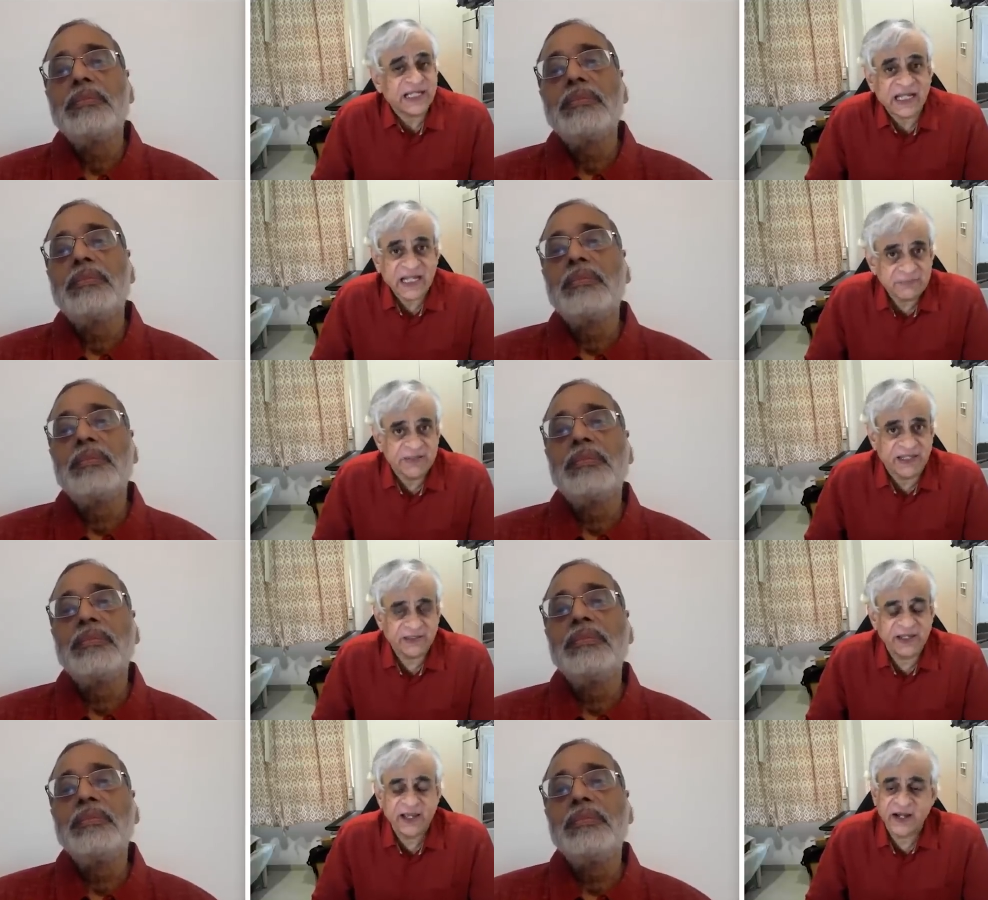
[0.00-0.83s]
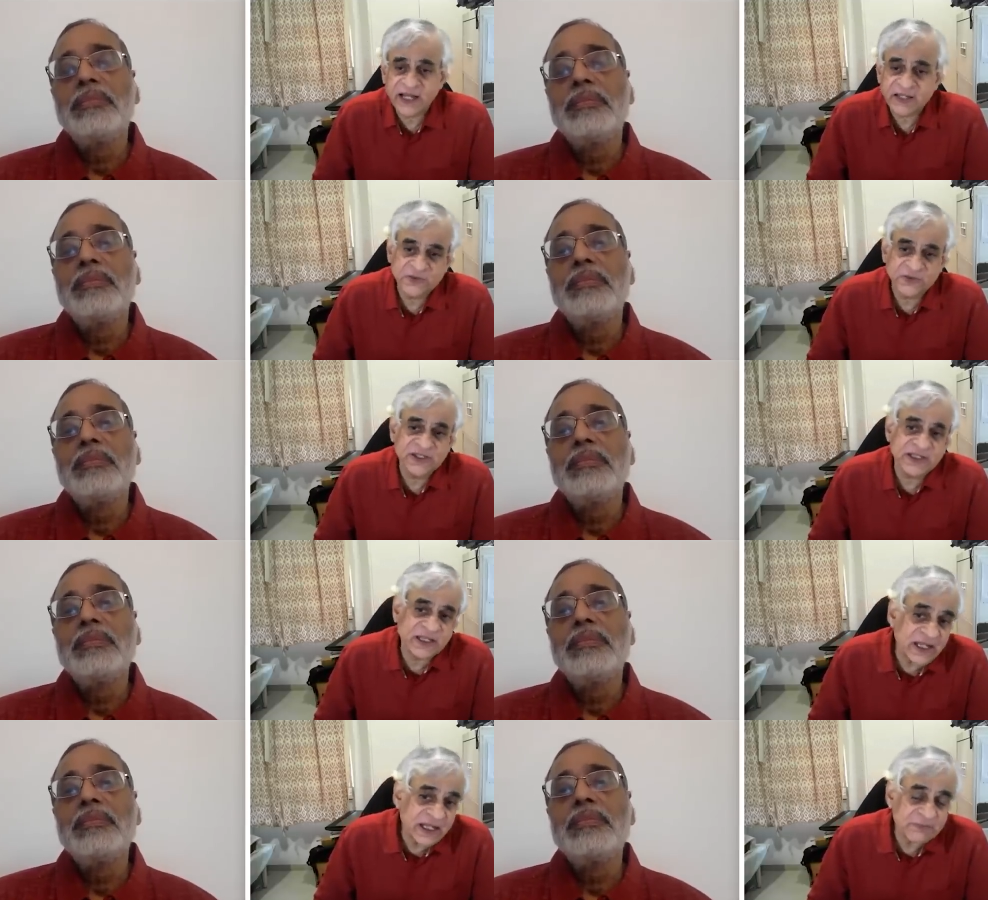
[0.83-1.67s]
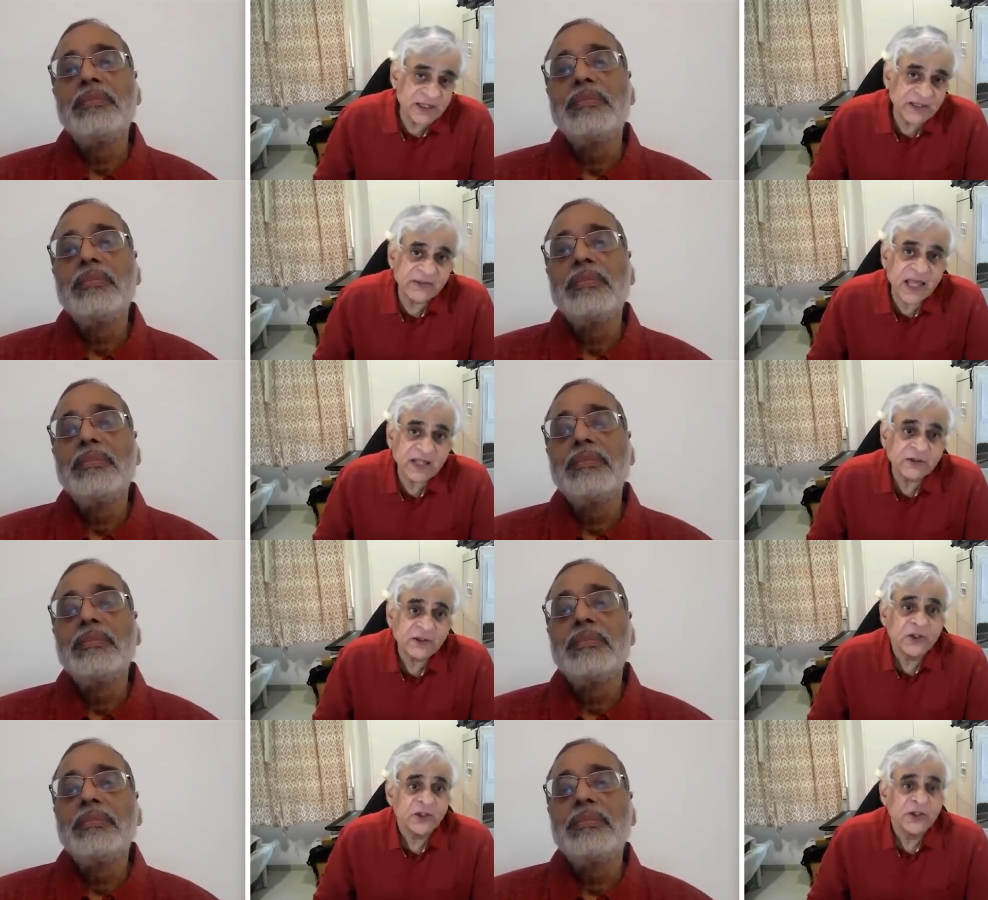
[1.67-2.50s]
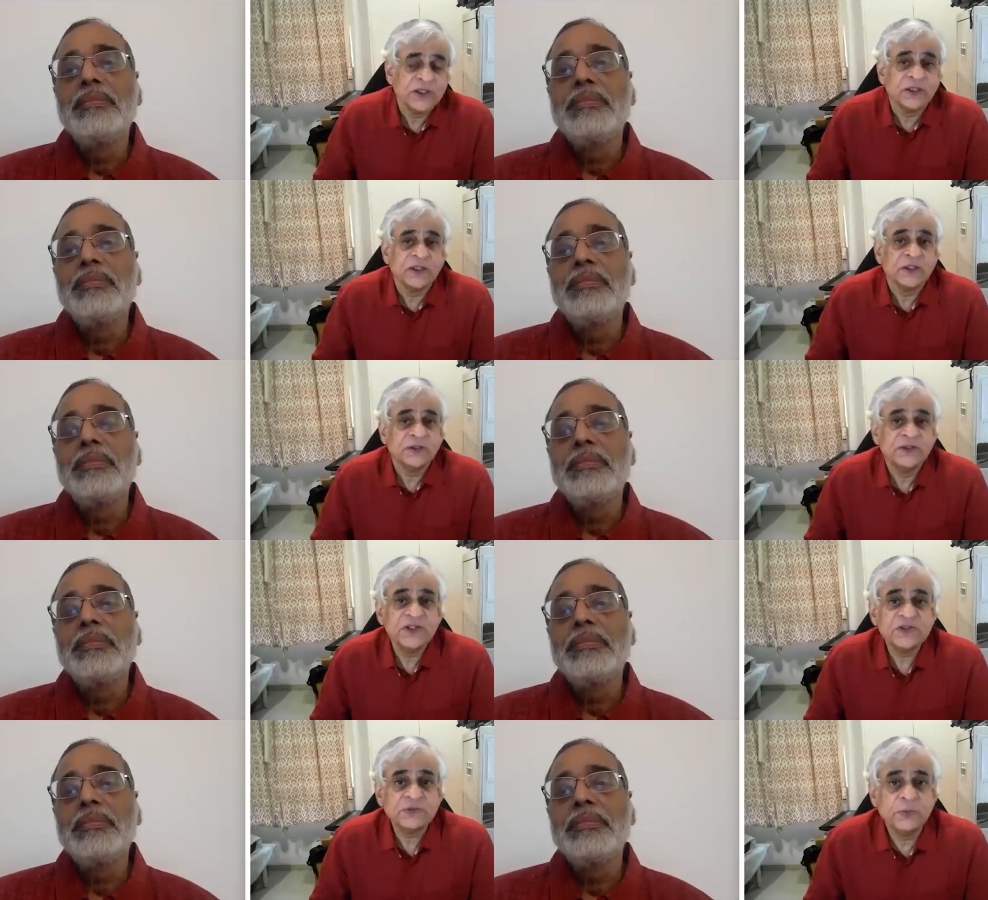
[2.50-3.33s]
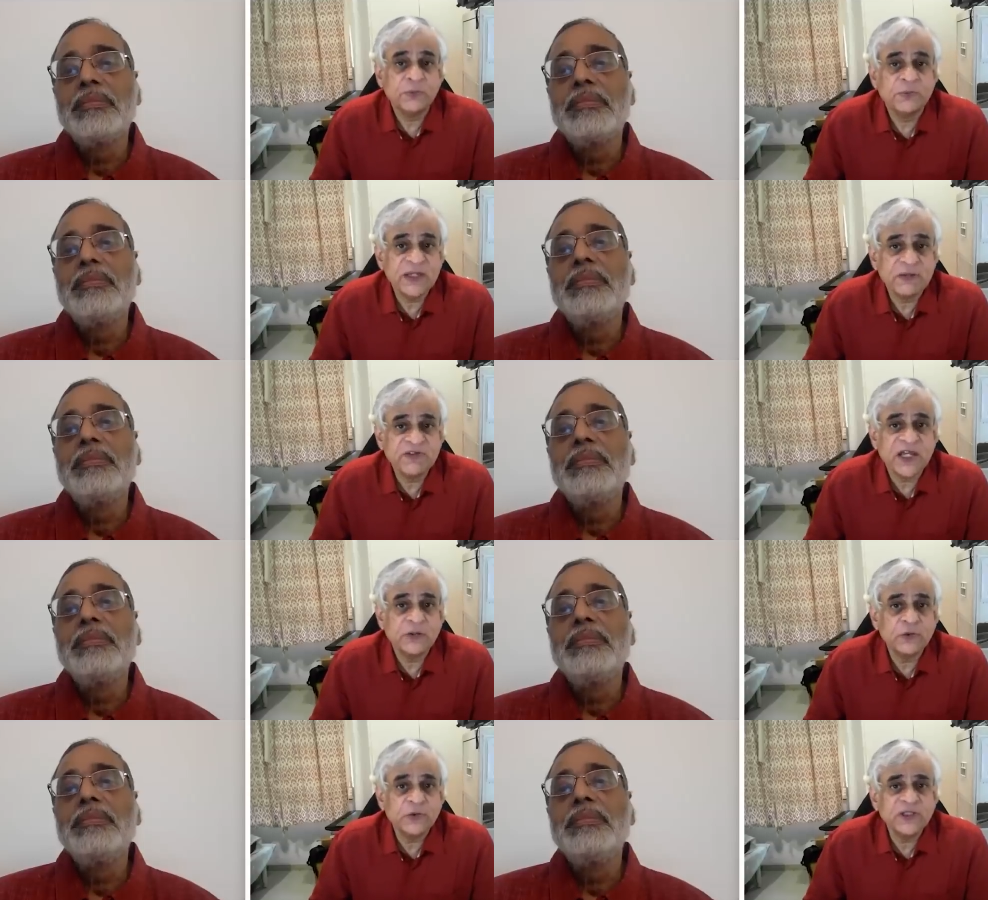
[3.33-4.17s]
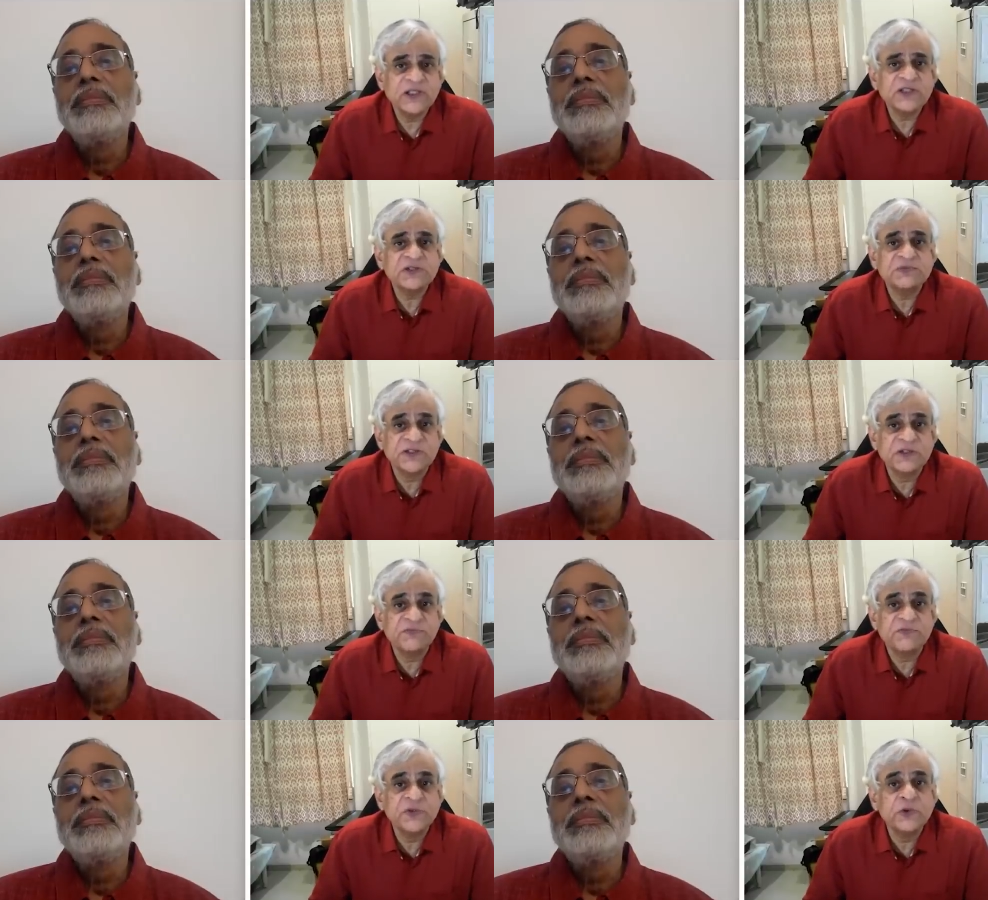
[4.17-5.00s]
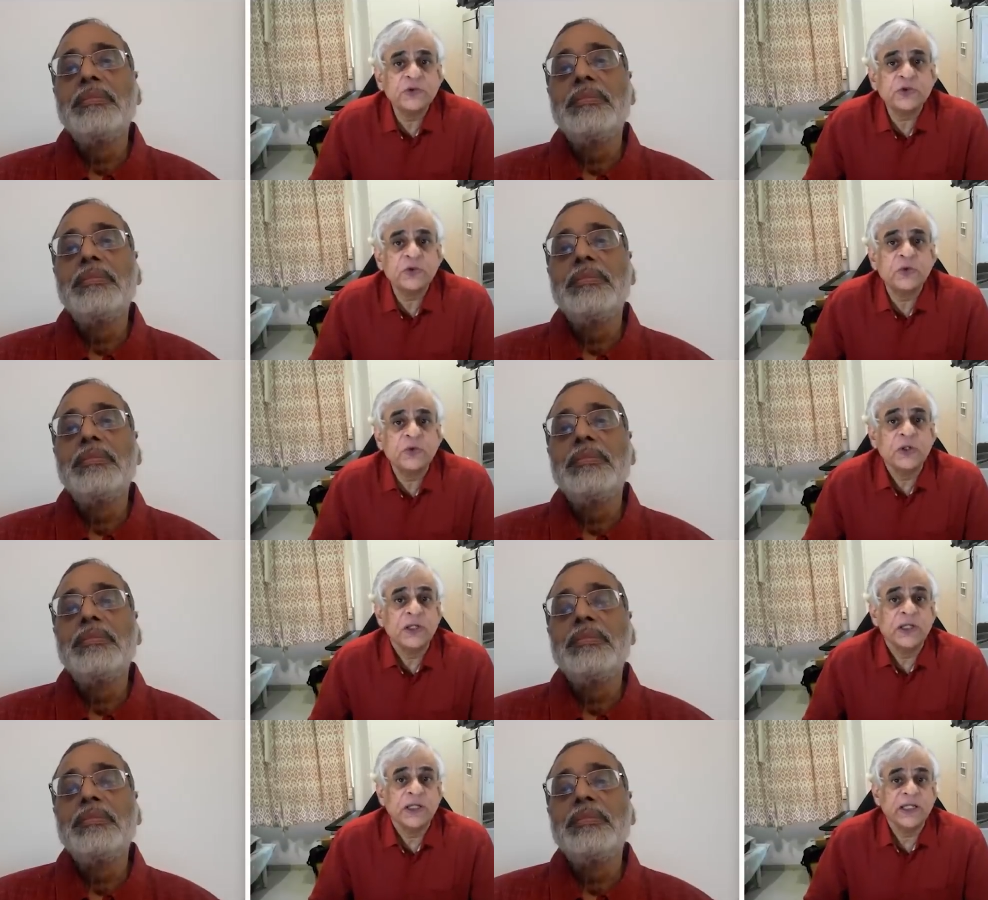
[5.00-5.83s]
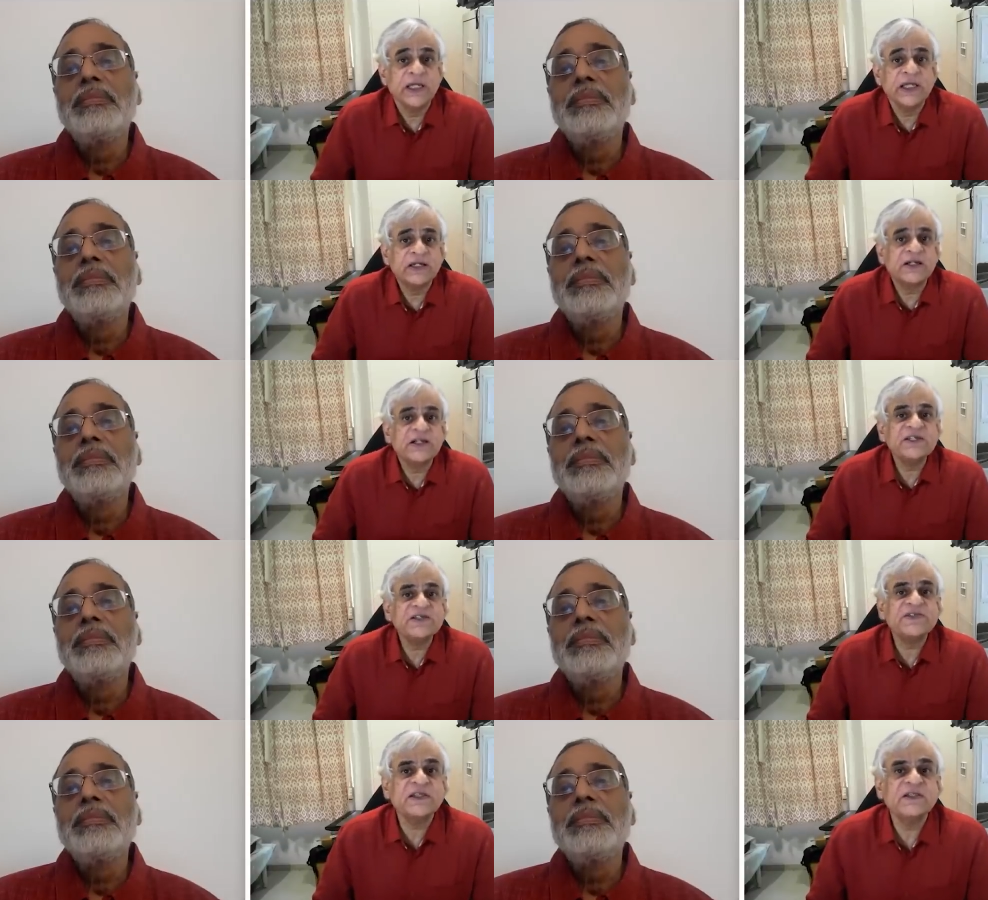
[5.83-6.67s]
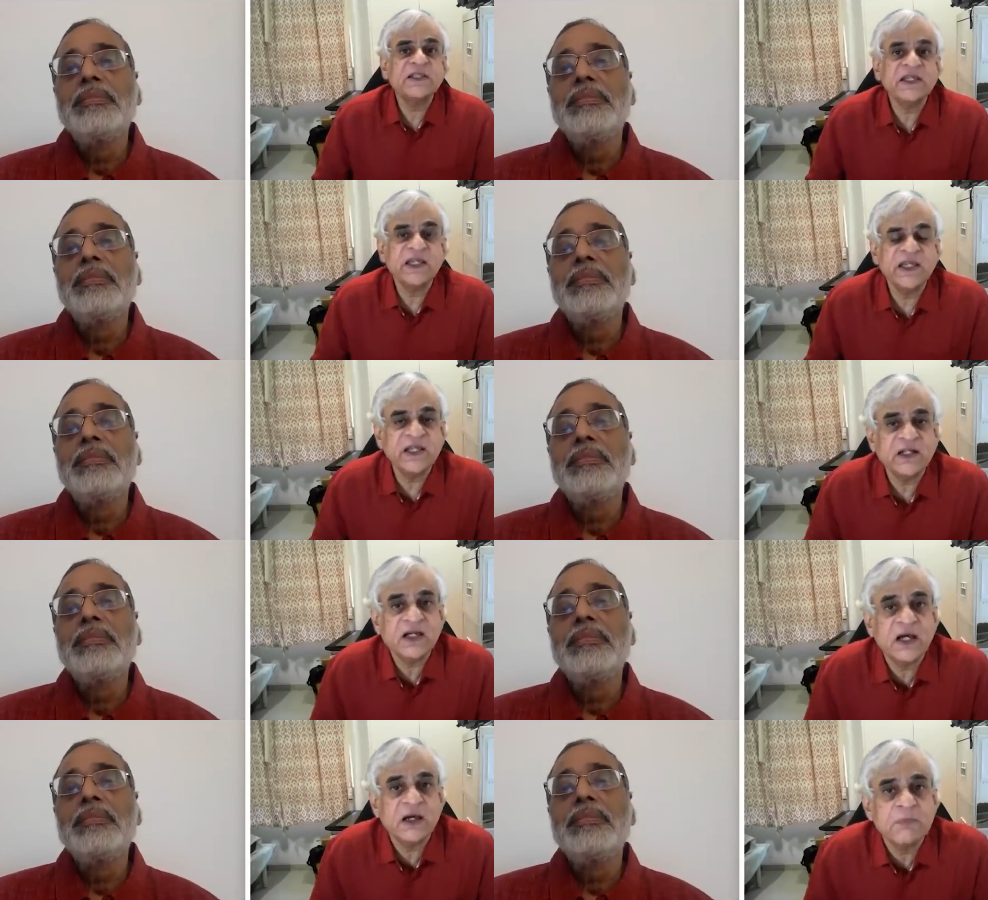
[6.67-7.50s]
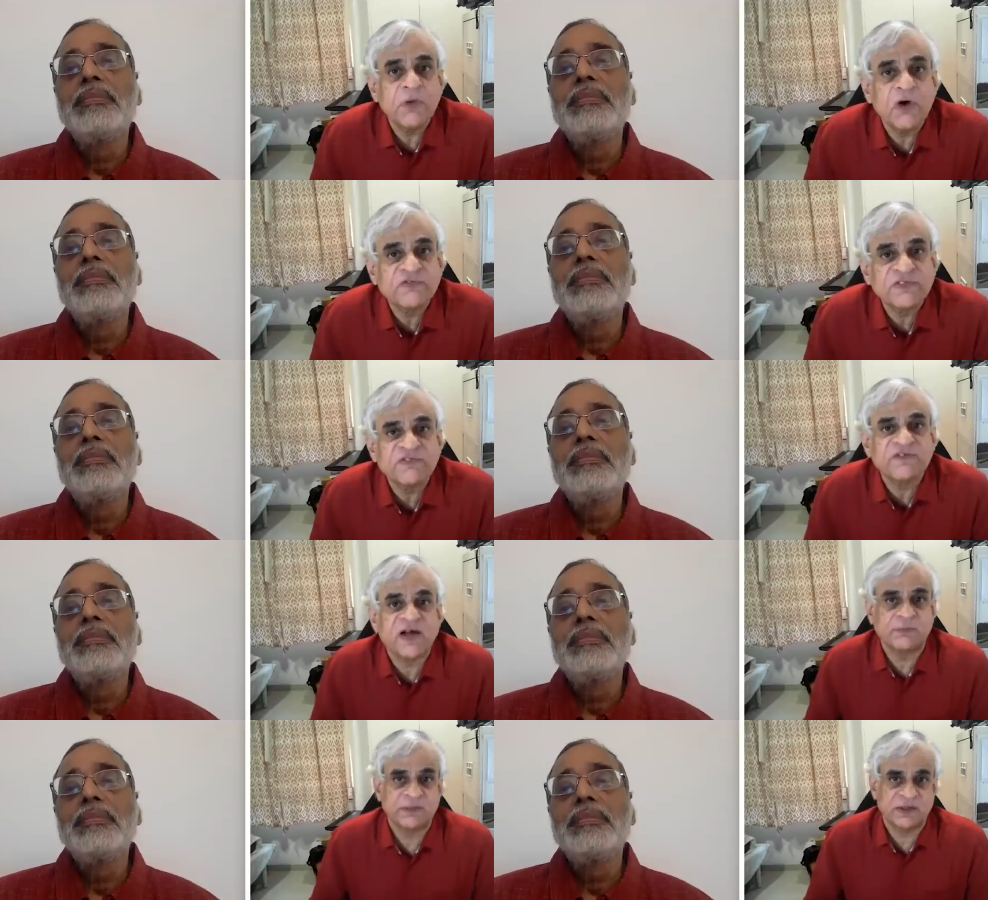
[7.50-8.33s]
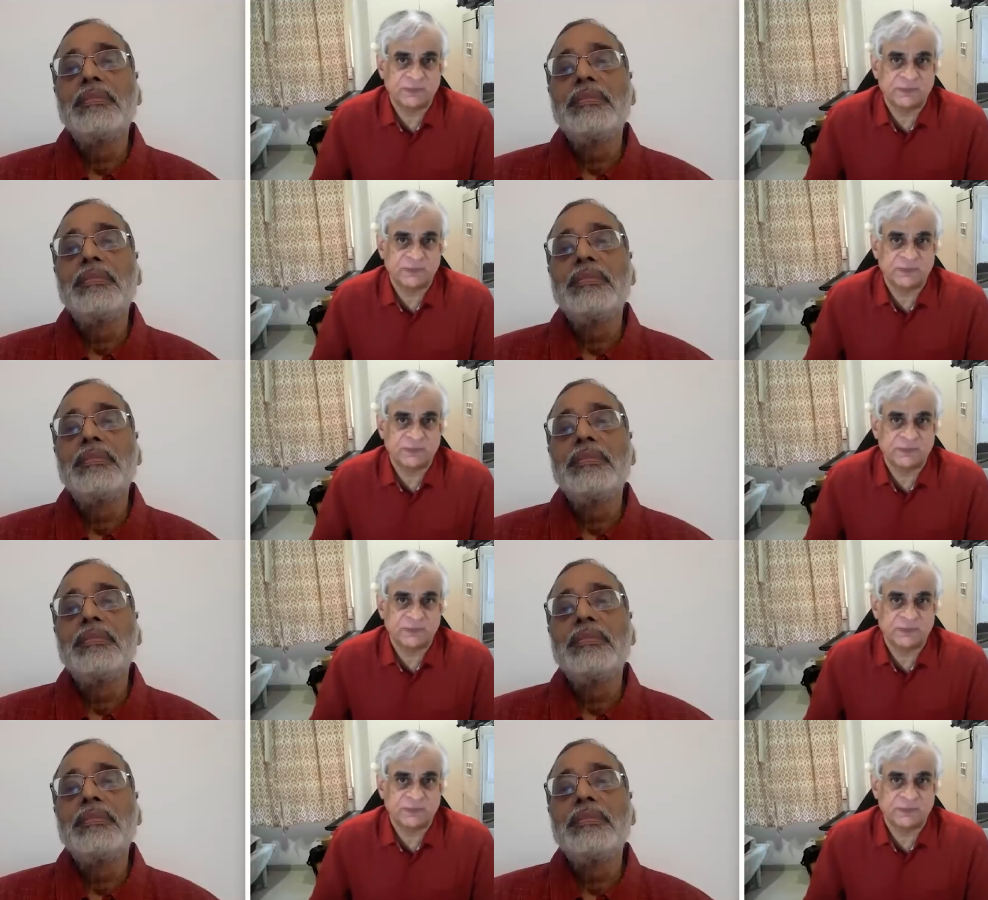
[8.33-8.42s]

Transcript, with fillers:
Speaker 1: claiming, they are actually claiming that this we, we are doing this with a view to increasing the income of the farmer.